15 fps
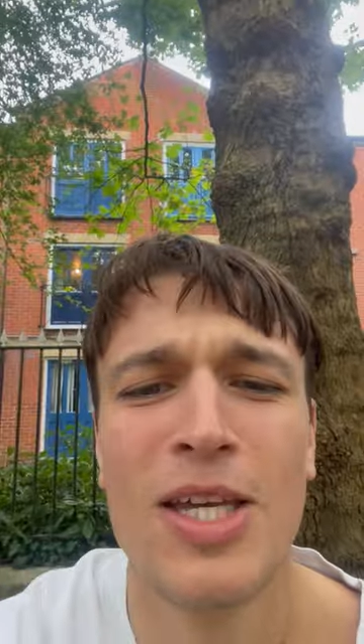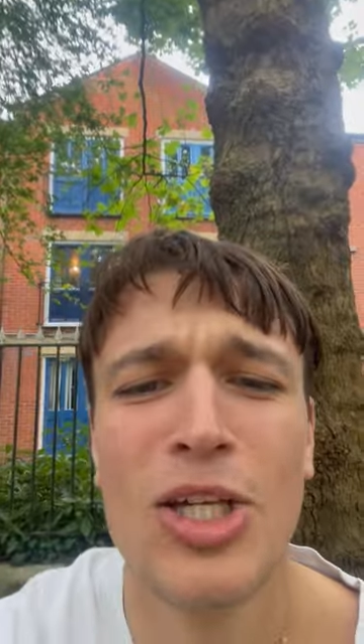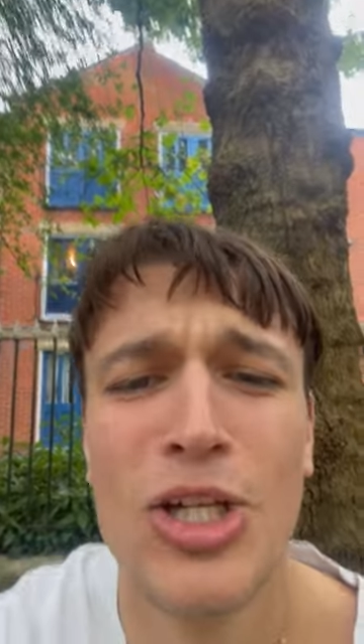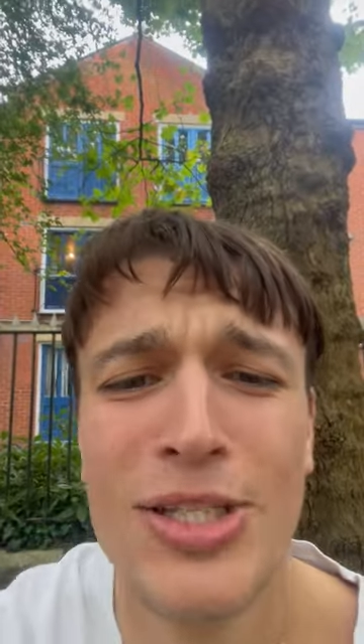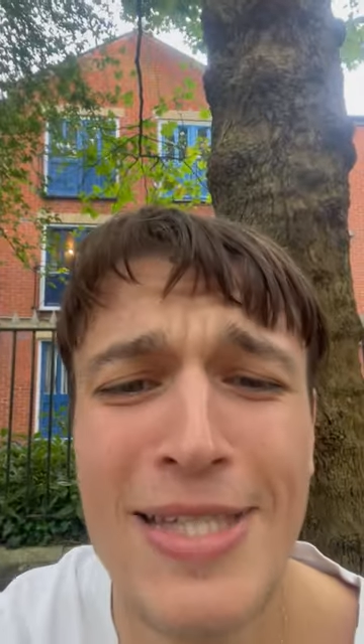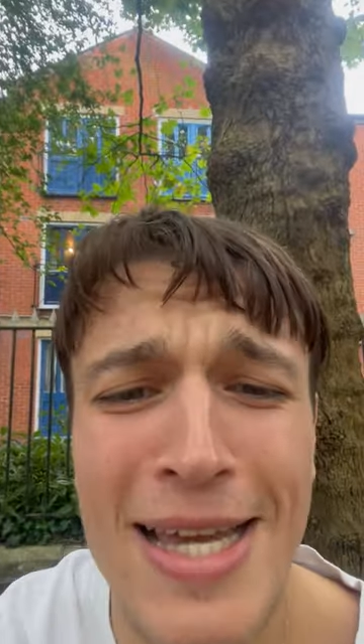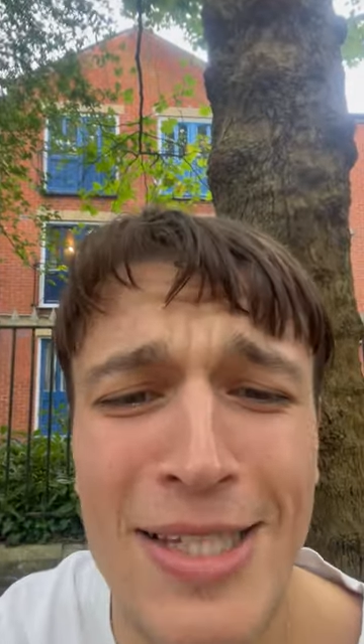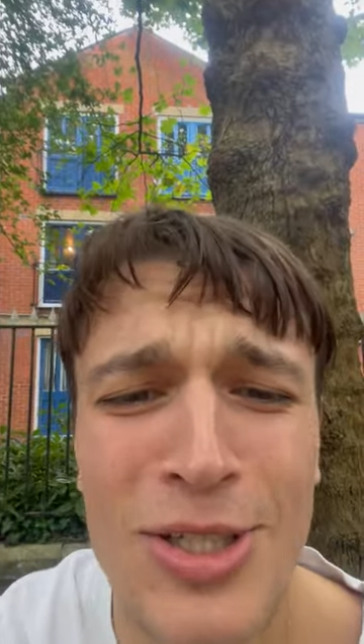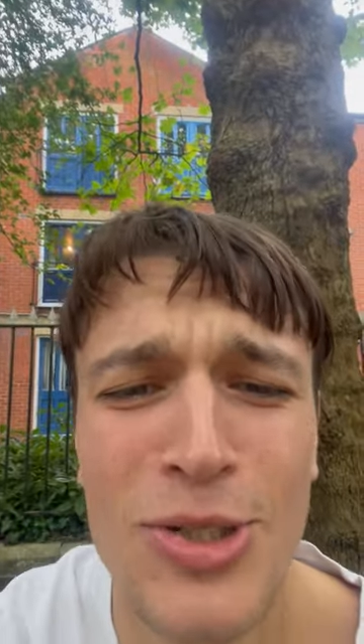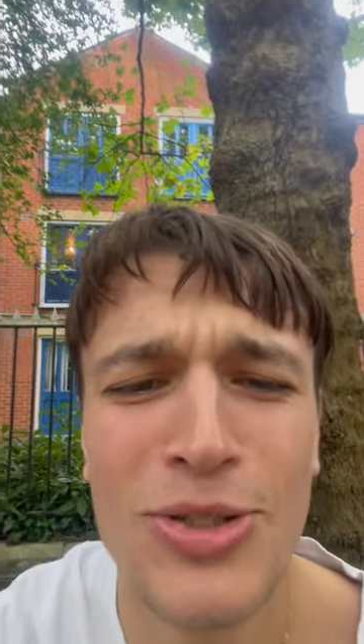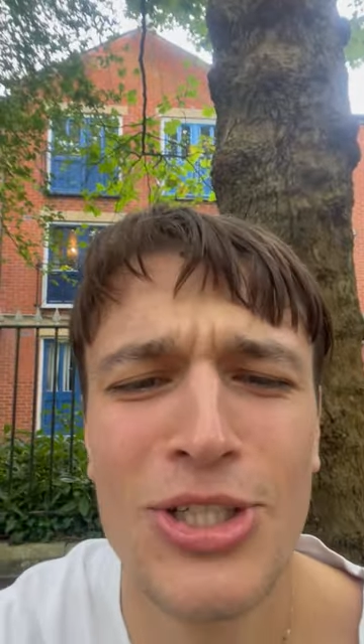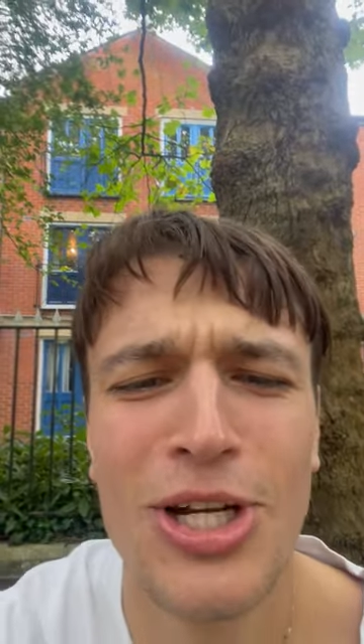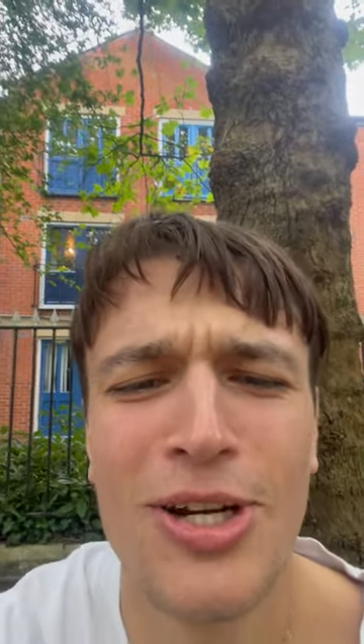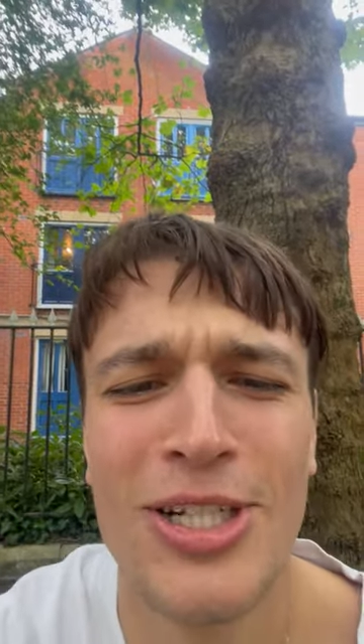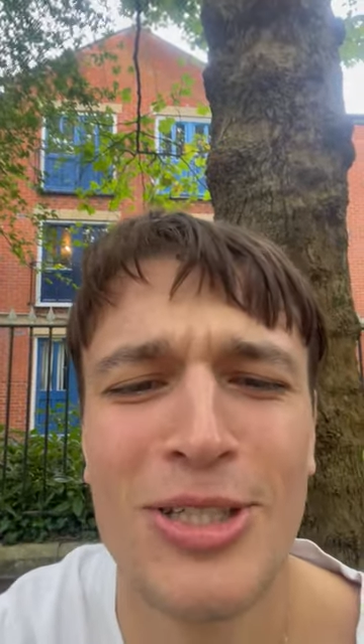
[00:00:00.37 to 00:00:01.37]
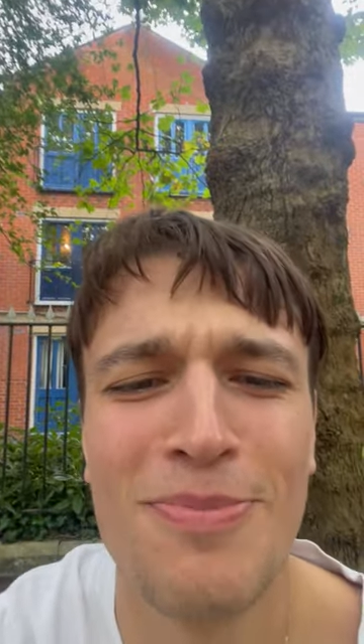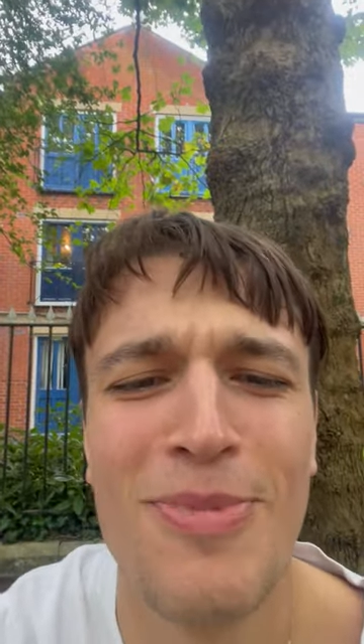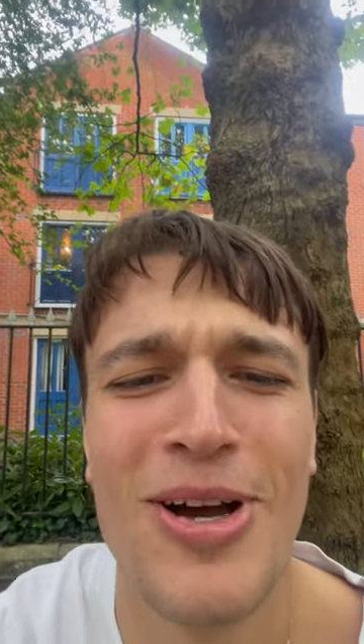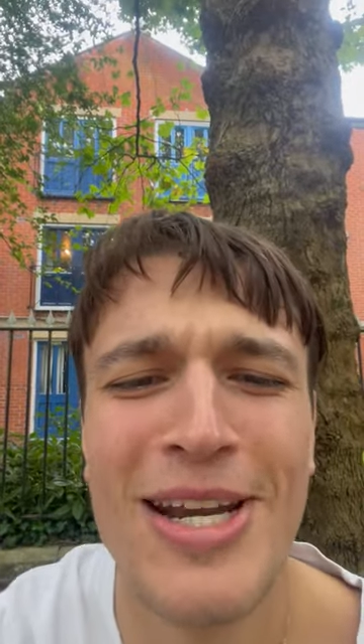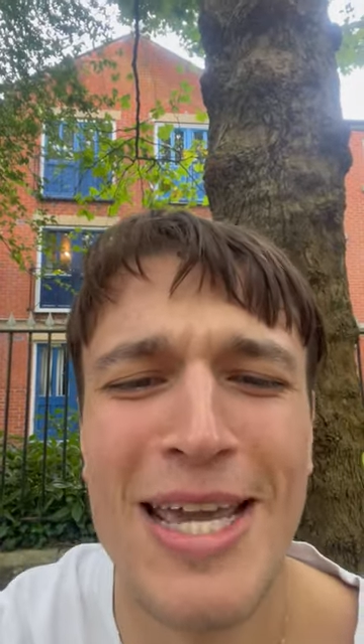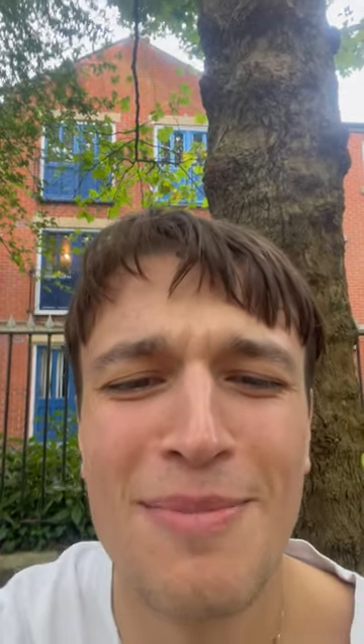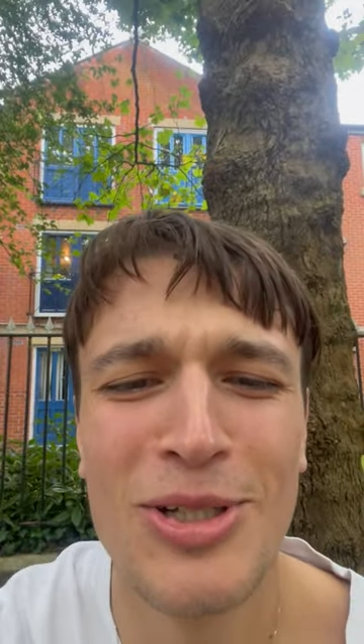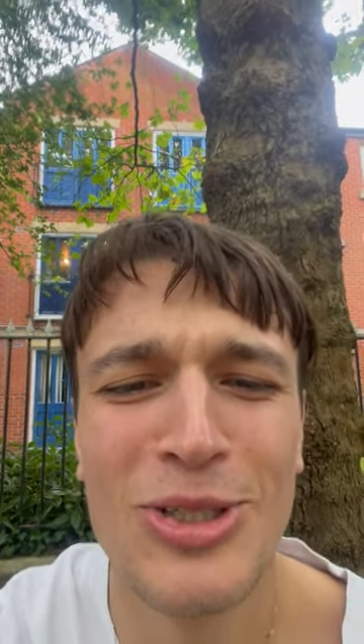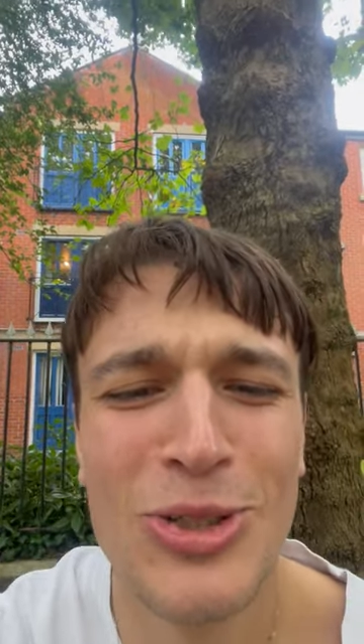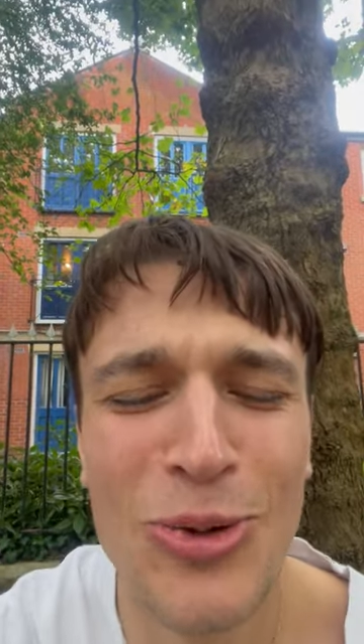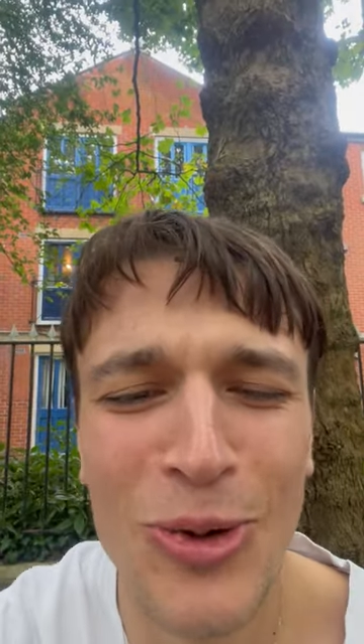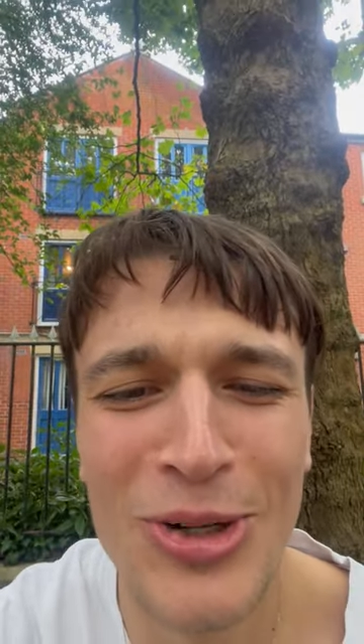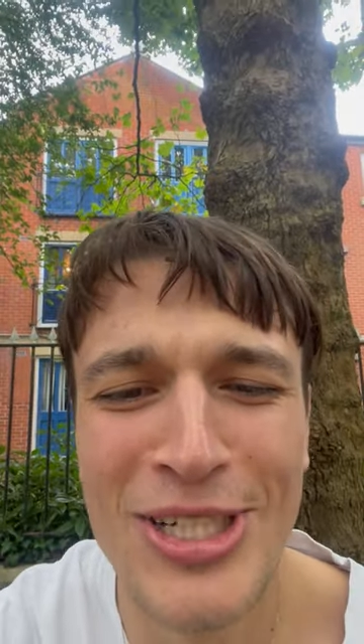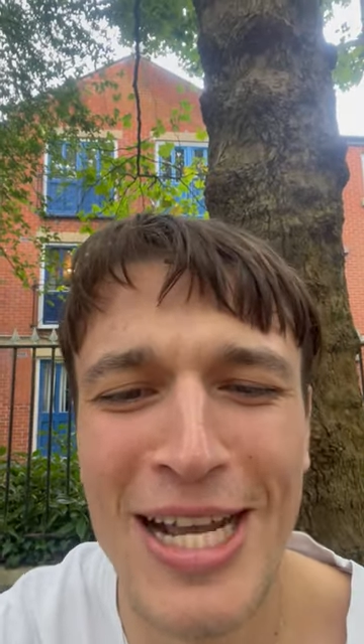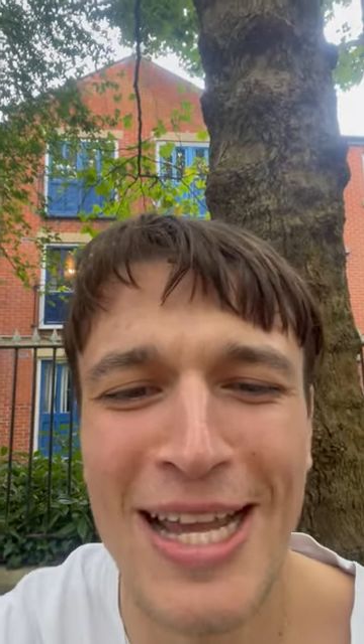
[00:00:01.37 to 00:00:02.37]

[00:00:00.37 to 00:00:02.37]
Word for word: Good day to you, church. My name is George